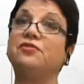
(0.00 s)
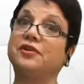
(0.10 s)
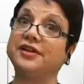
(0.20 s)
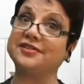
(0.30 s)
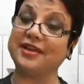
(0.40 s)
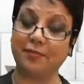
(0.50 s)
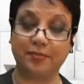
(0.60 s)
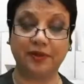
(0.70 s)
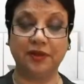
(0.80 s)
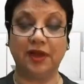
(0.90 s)
for
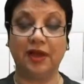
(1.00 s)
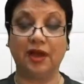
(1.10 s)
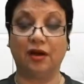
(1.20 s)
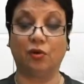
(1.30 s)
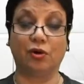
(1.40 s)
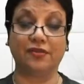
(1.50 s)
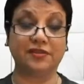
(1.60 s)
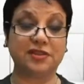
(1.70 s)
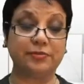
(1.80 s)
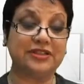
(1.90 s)
example, or
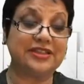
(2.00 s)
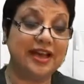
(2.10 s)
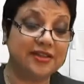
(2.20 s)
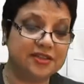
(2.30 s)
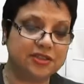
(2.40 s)
the simultaneous